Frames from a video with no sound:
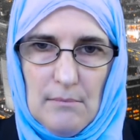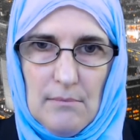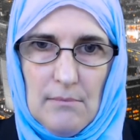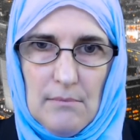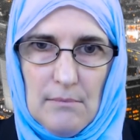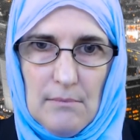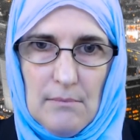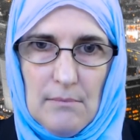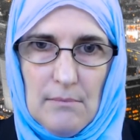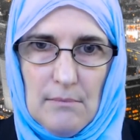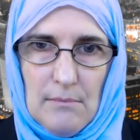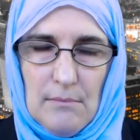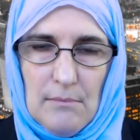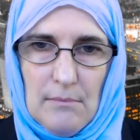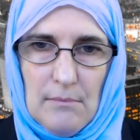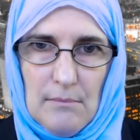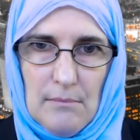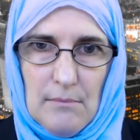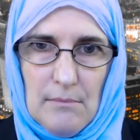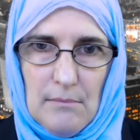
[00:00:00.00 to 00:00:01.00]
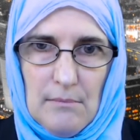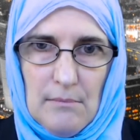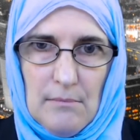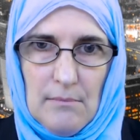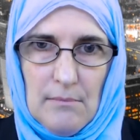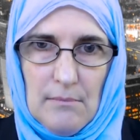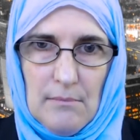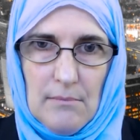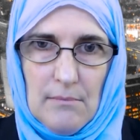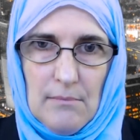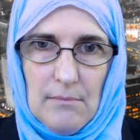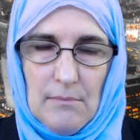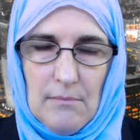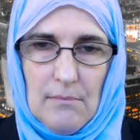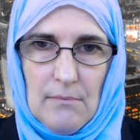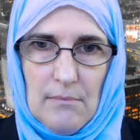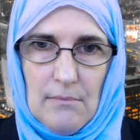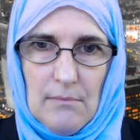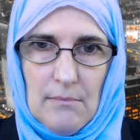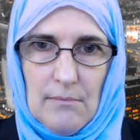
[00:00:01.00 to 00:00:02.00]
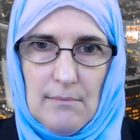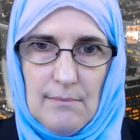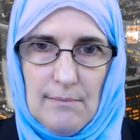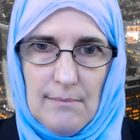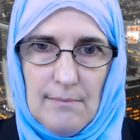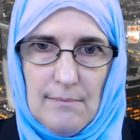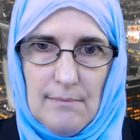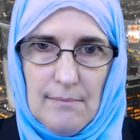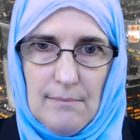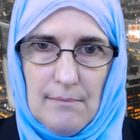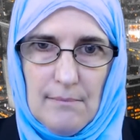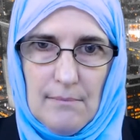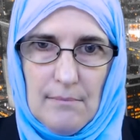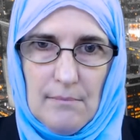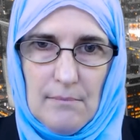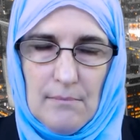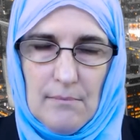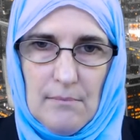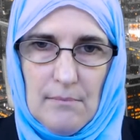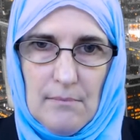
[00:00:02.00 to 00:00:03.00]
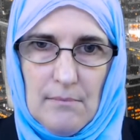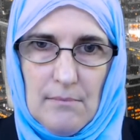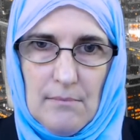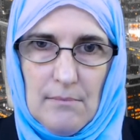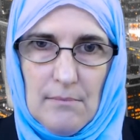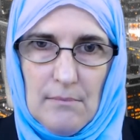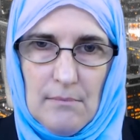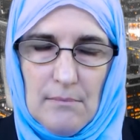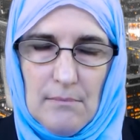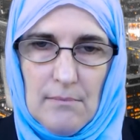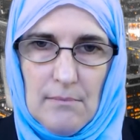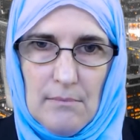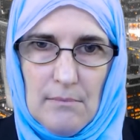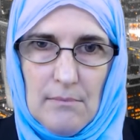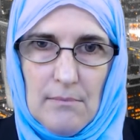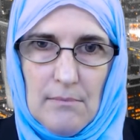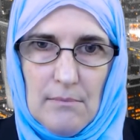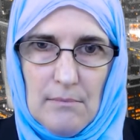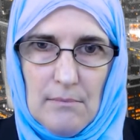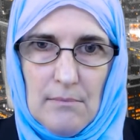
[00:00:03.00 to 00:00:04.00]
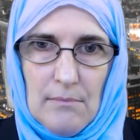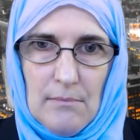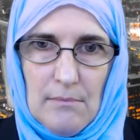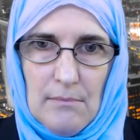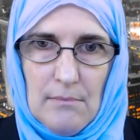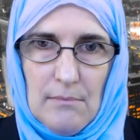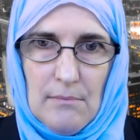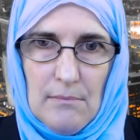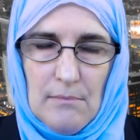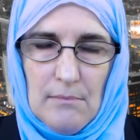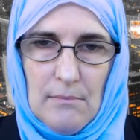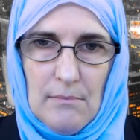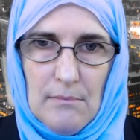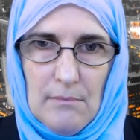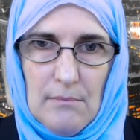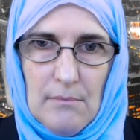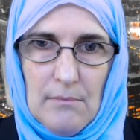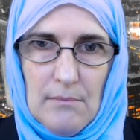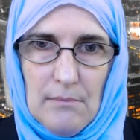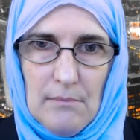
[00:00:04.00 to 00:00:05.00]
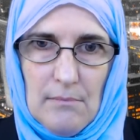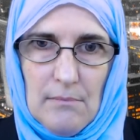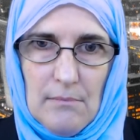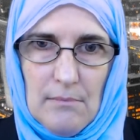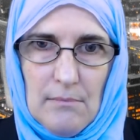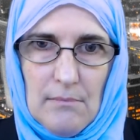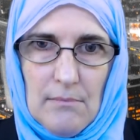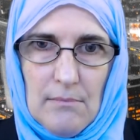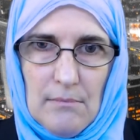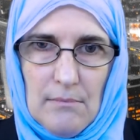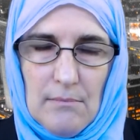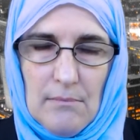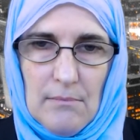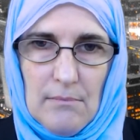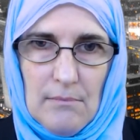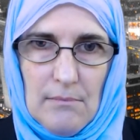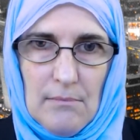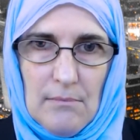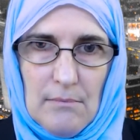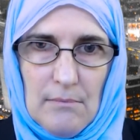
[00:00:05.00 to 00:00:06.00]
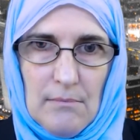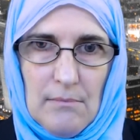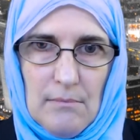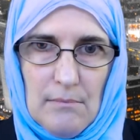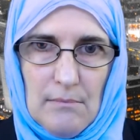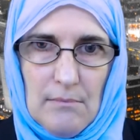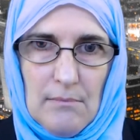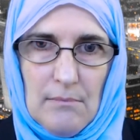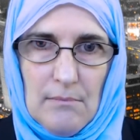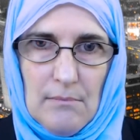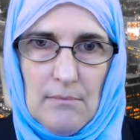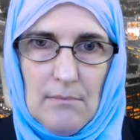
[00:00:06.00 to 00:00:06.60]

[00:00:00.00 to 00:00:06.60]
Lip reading: (silent)